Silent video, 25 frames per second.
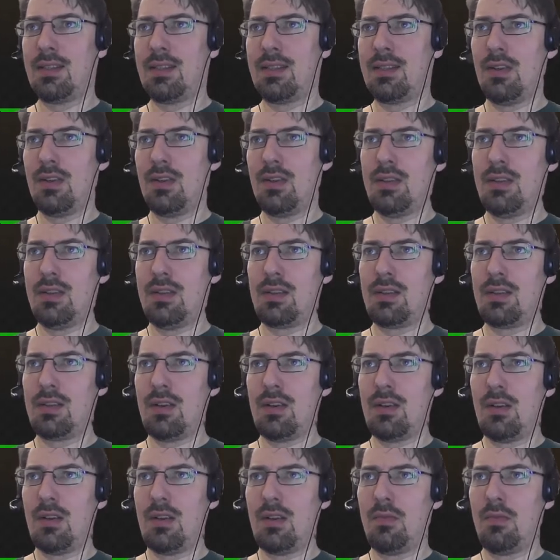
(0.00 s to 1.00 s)
would be
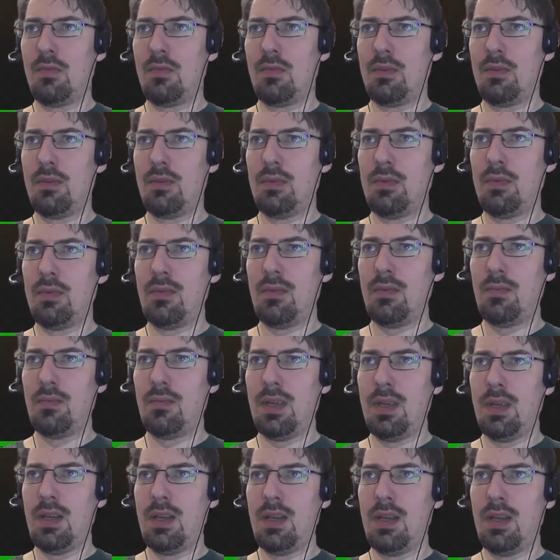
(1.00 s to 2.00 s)
the
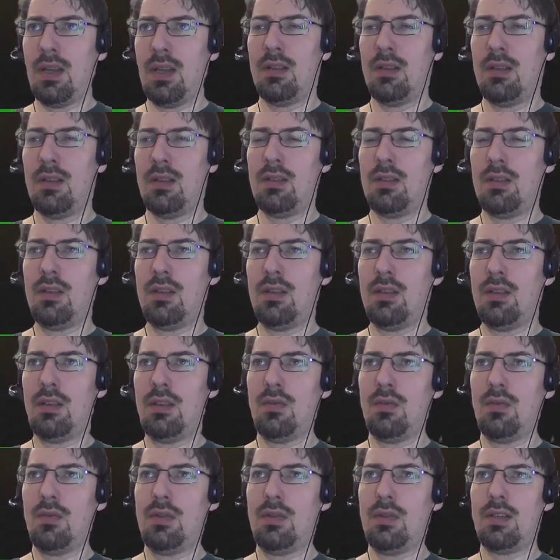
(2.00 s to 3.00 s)
user CPU
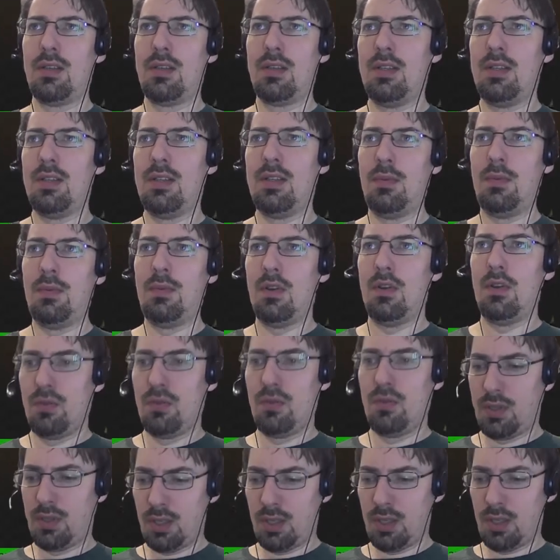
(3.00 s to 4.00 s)
usage,
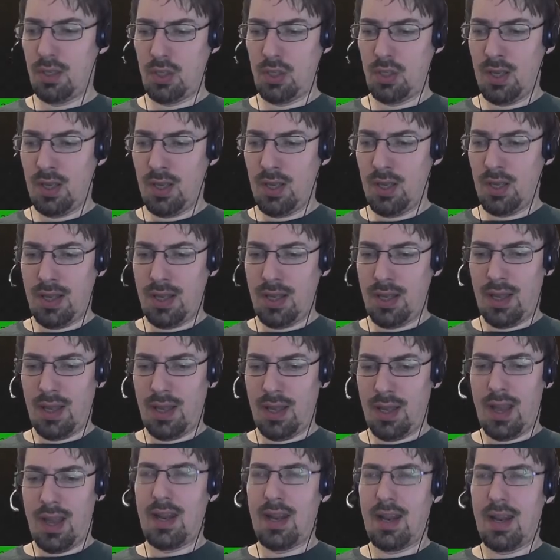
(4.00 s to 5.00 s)
and I change this
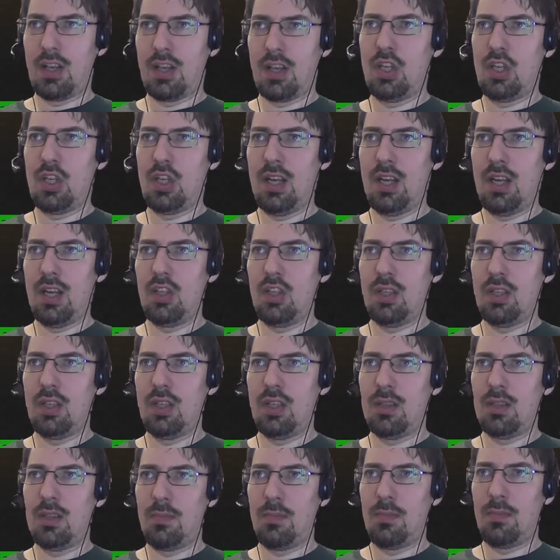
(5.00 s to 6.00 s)
by
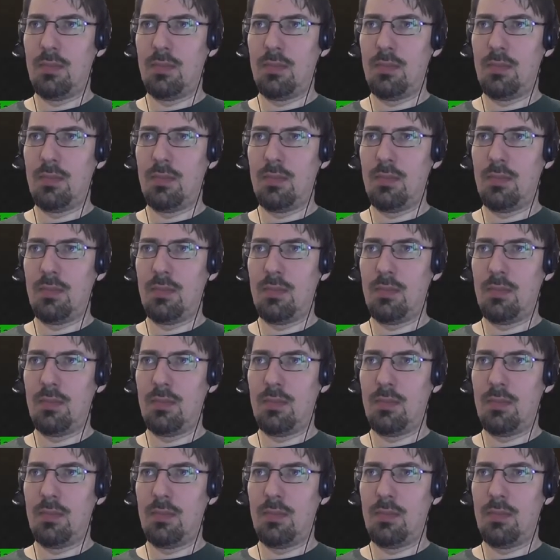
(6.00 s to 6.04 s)
adding